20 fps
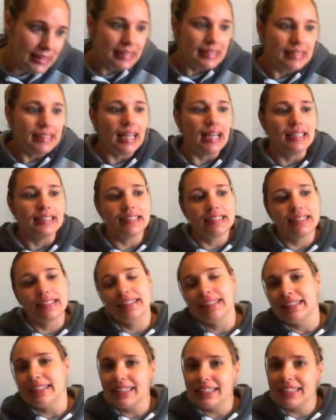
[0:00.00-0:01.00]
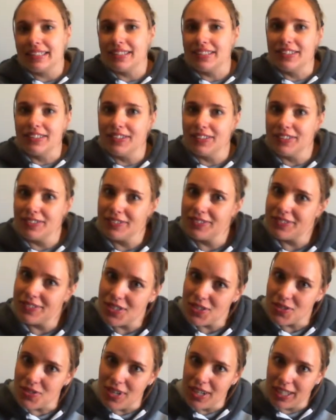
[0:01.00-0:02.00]
I still
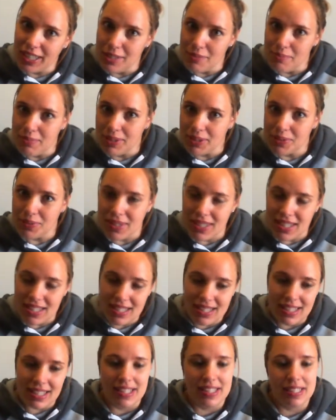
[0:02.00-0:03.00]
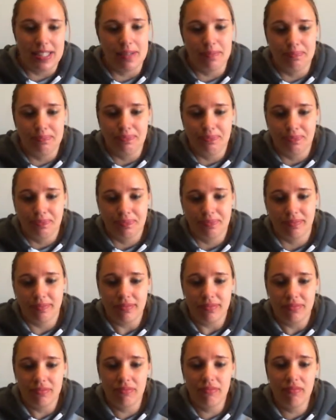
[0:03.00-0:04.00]
struggle a bit with the system.
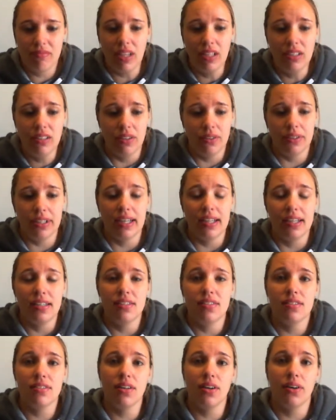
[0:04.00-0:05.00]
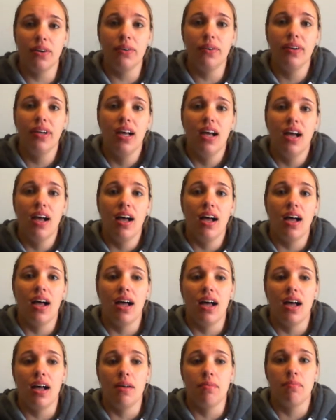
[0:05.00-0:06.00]
Okay, so,
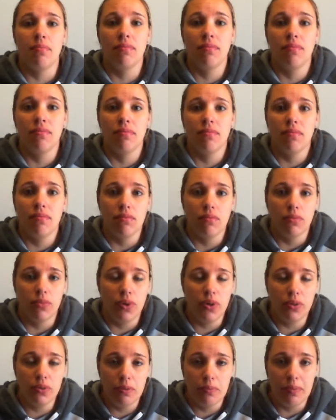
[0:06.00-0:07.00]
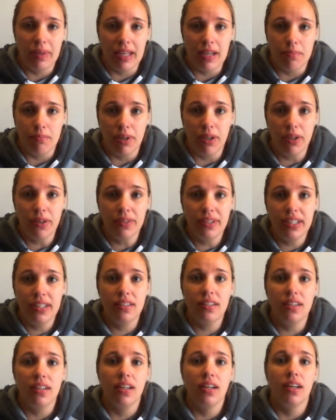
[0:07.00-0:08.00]
work will be
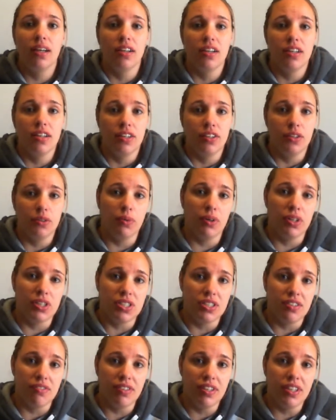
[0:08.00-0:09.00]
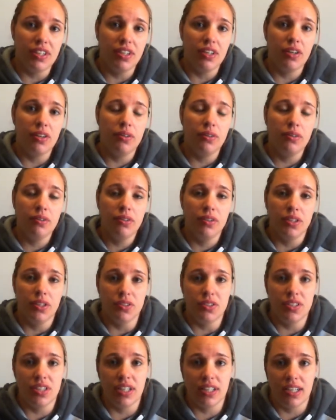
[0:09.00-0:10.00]
uploaded. You watch the video, you
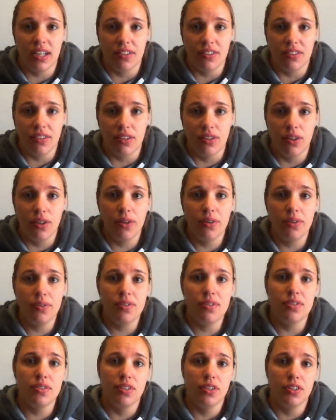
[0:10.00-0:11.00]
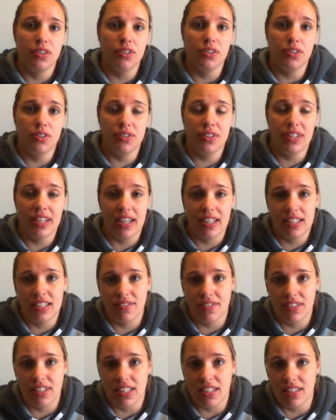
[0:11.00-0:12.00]
check out the notes, you do the
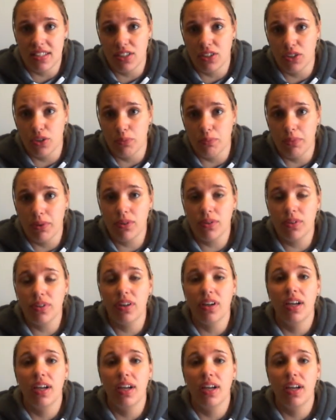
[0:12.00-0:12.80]
activities in your book,